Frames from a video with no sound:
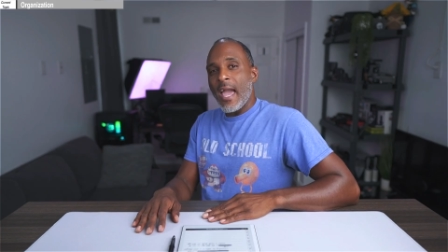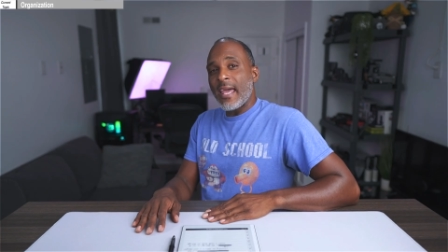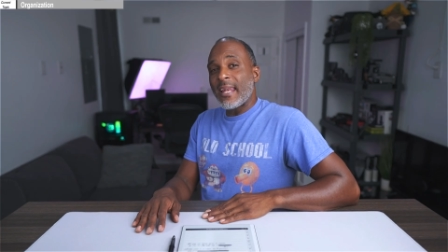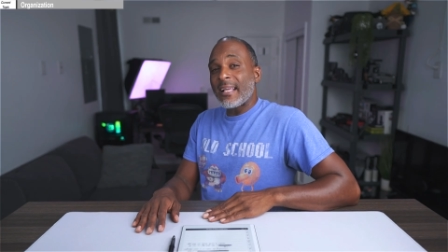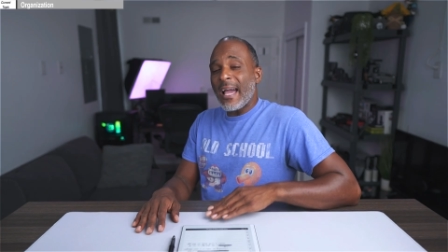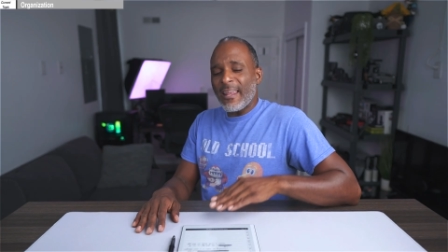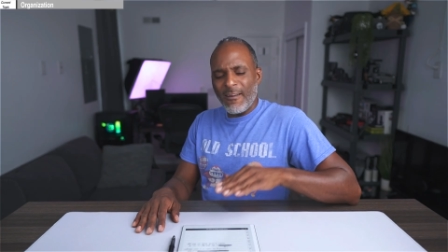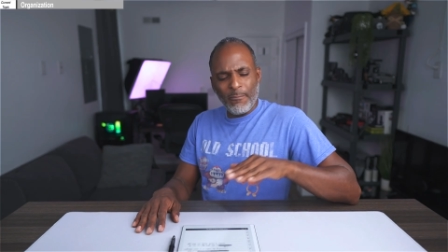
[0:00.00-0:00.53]
and
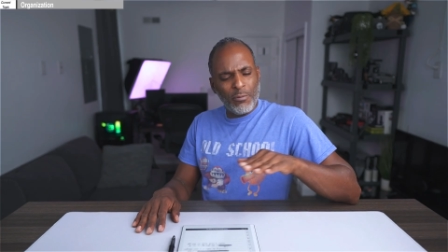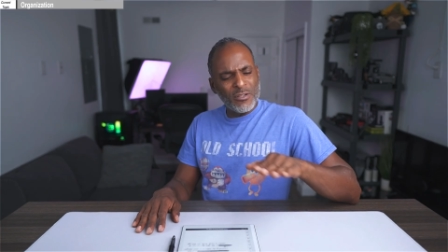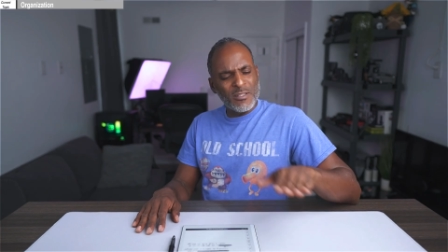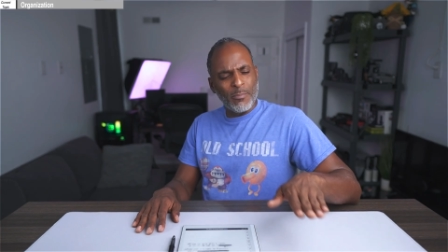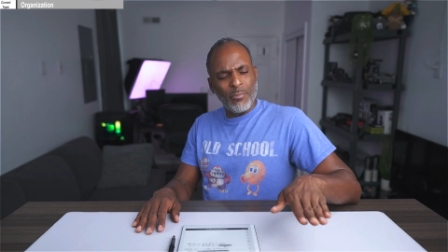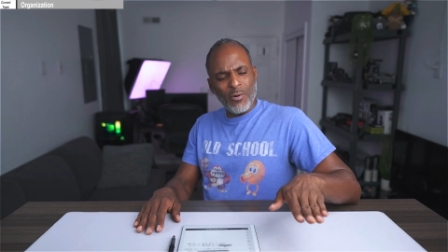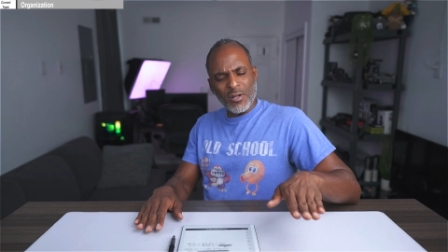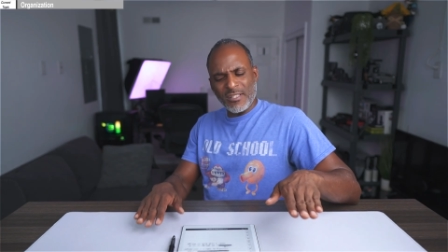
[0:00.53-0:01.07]
it kind of puts
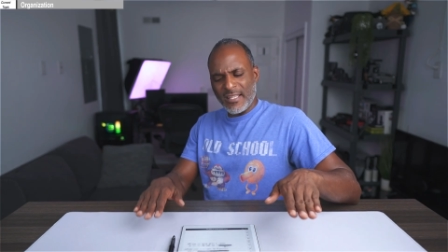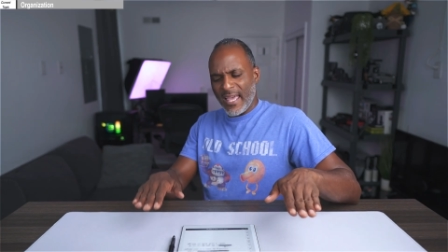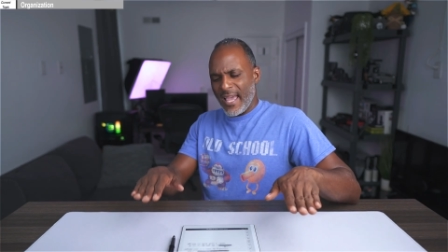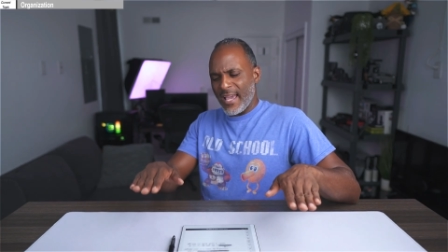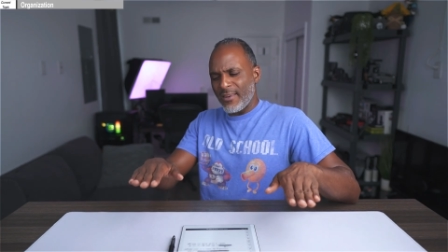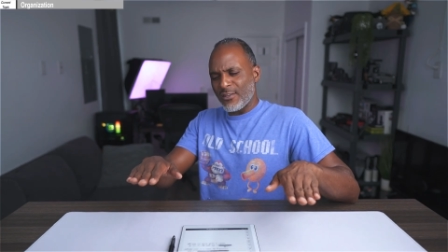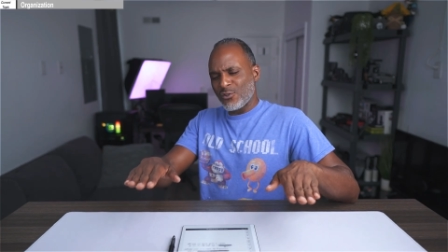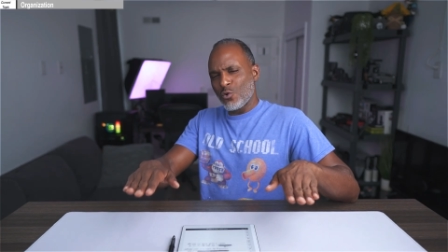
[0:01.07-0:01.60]
Books
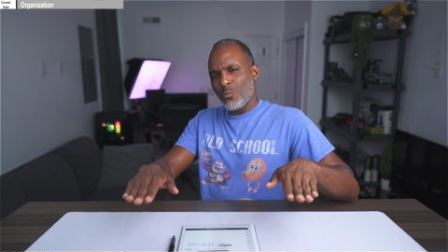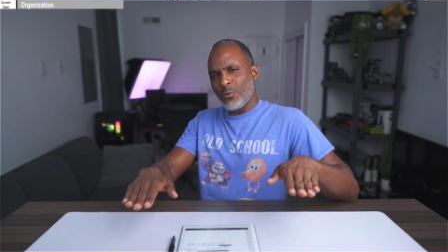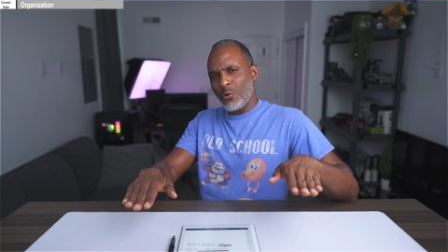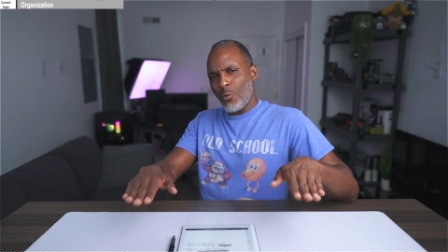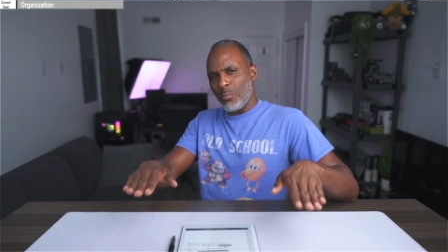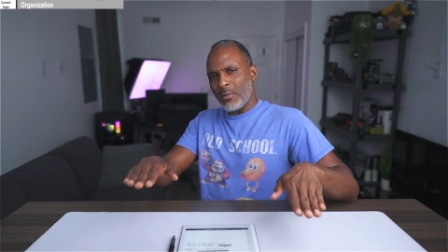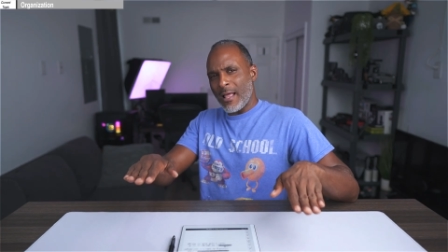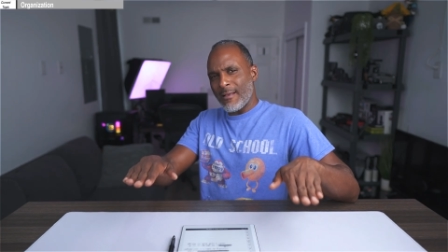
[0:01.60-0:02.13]
and the
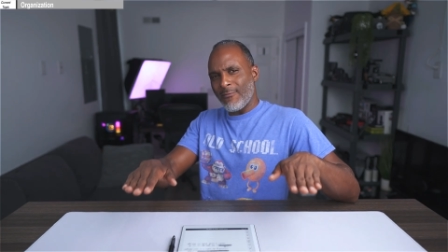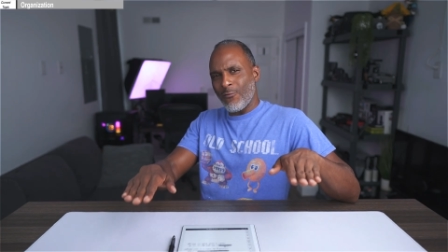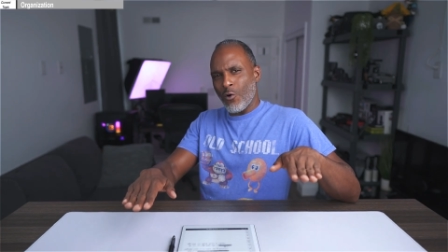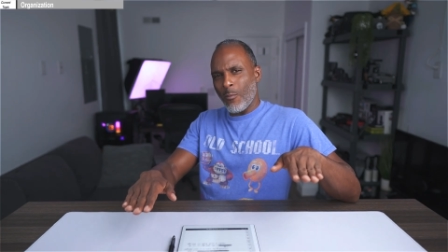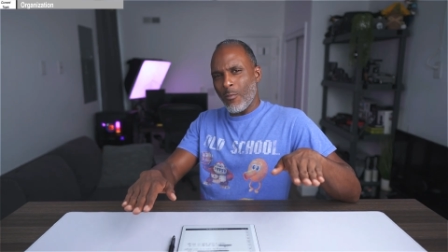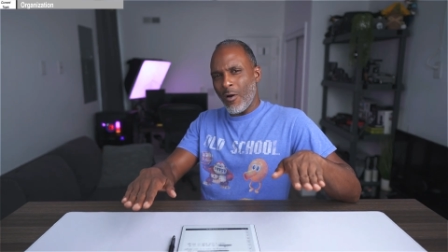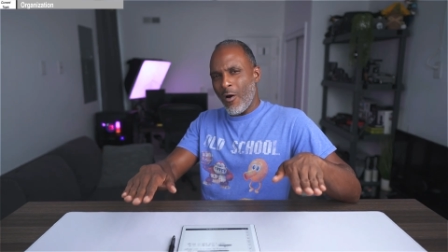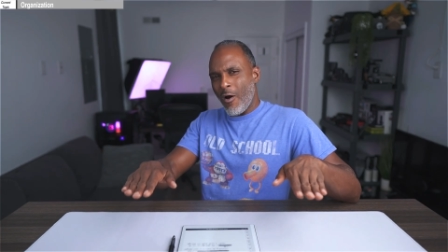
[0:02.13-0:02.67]
Supernote
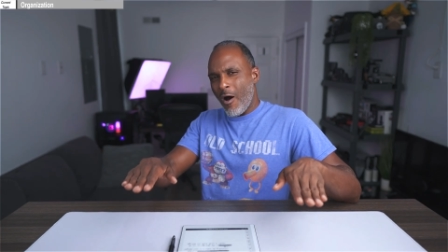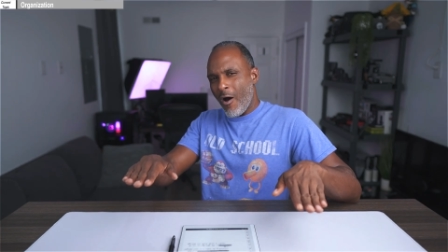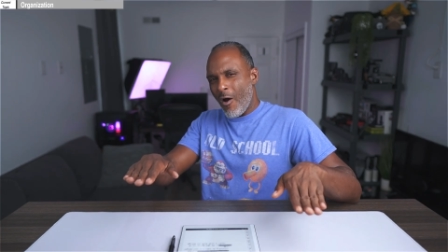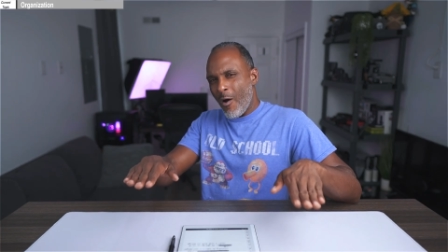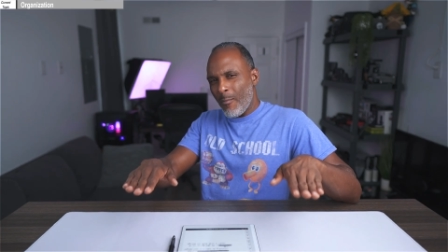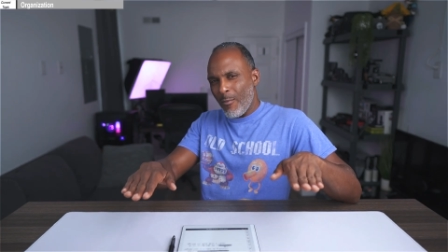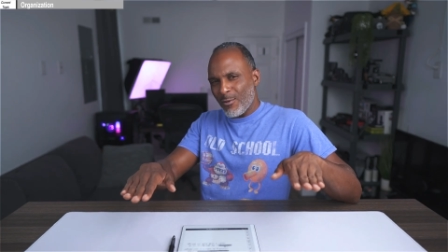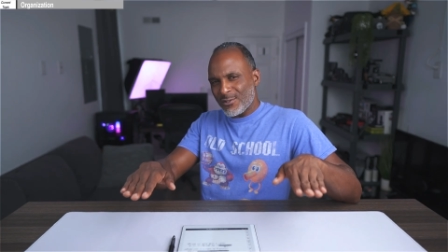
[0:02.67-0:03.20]
platform
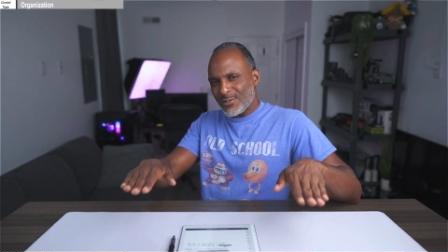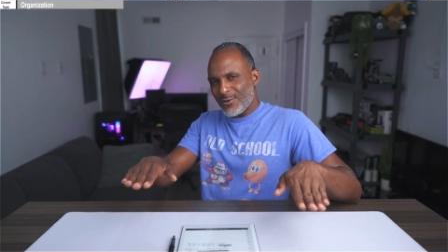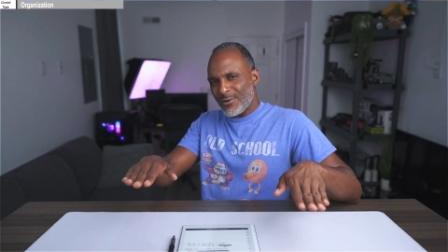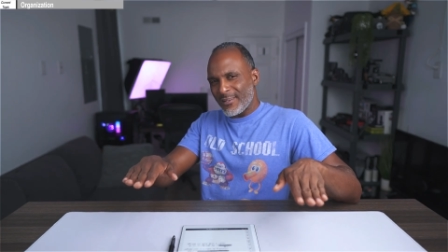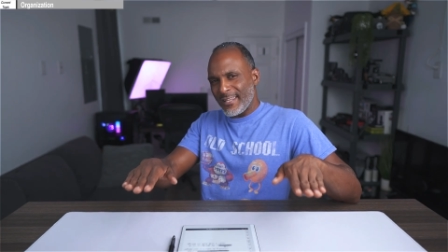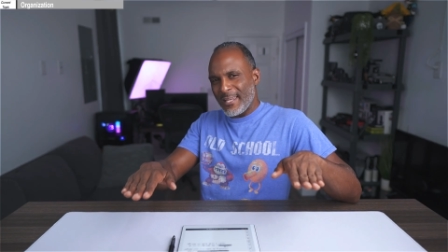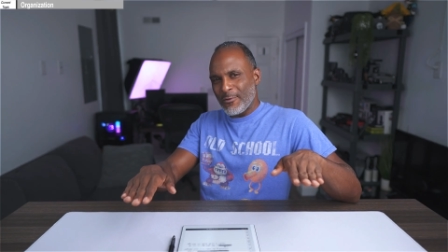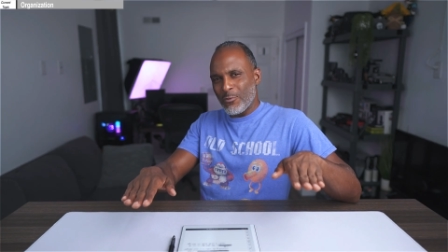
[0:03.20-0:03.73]
almost
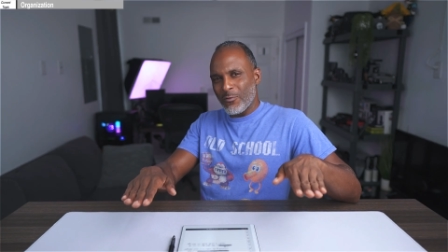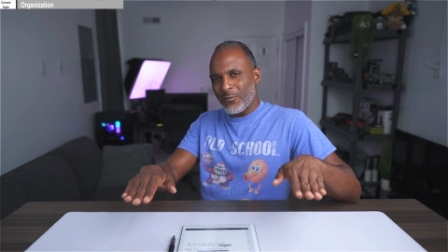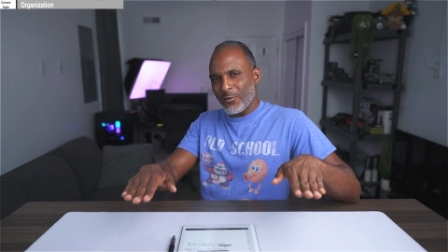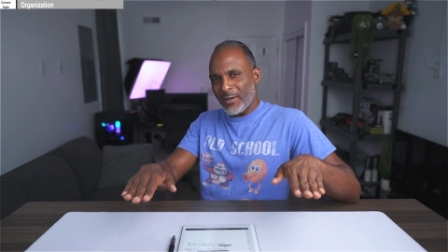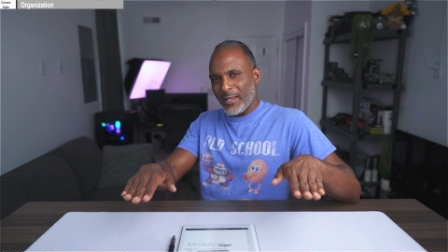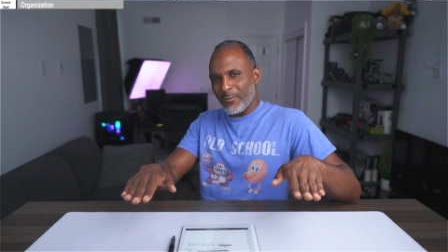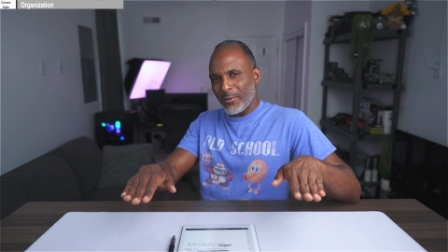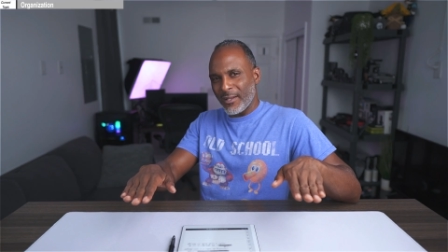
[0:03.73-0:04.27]
on equal
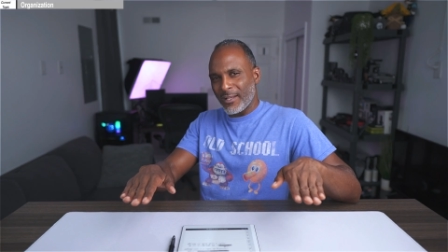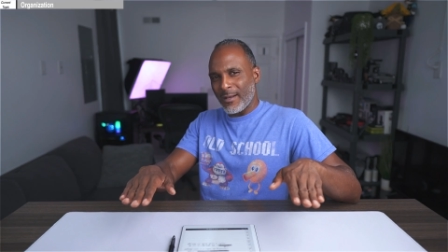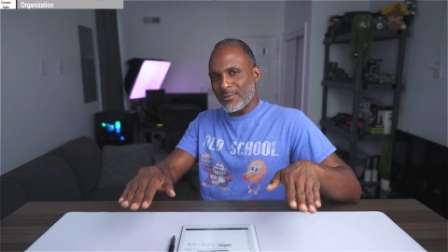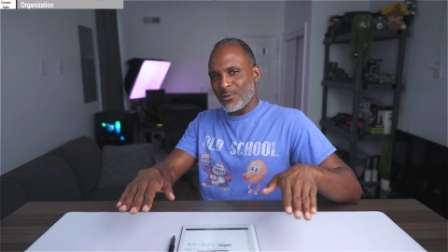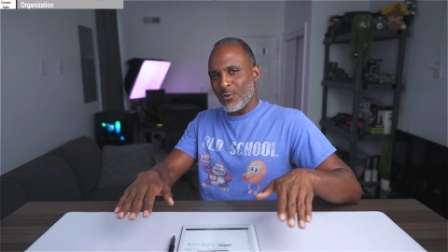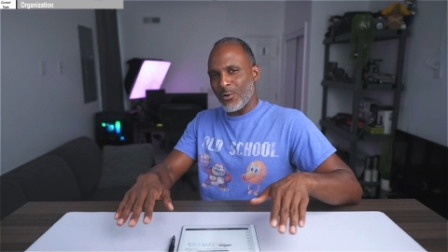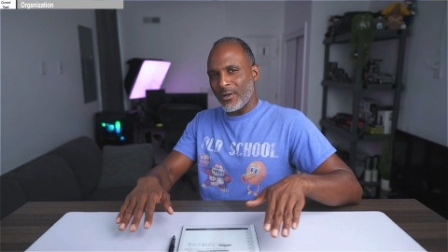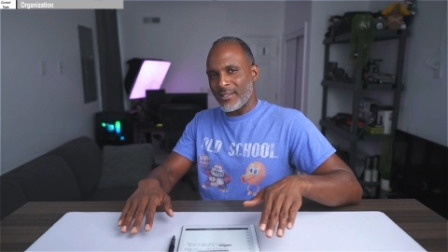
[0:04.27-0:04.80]
footing when it comes
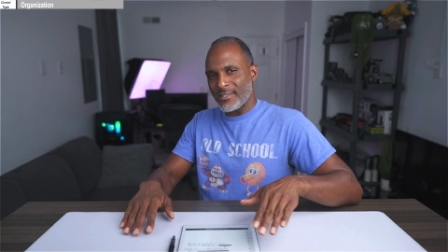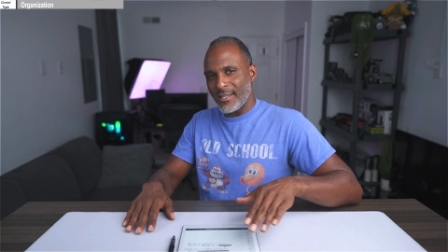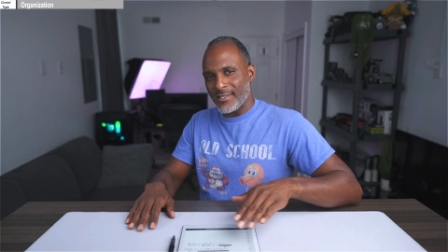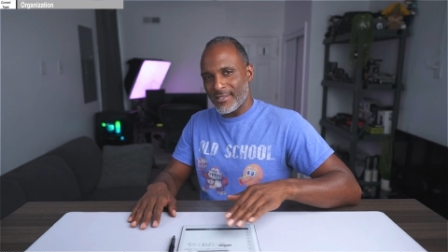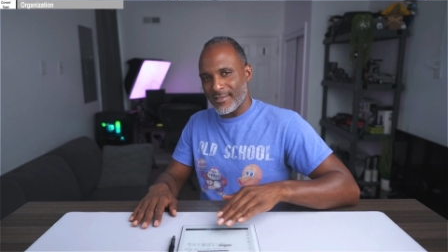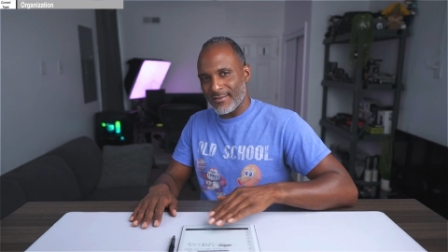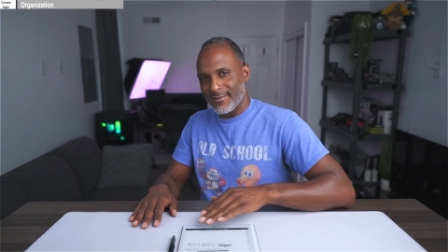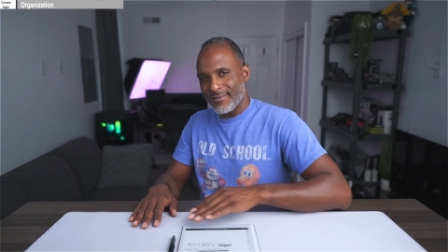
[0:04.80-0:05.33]
to
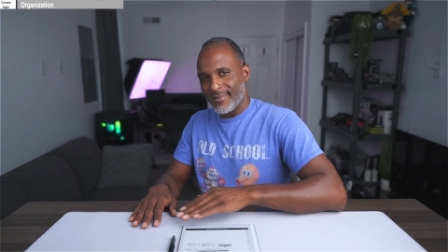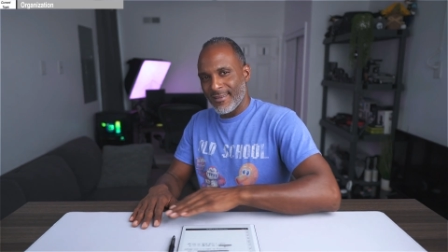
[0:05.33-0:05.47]
organization.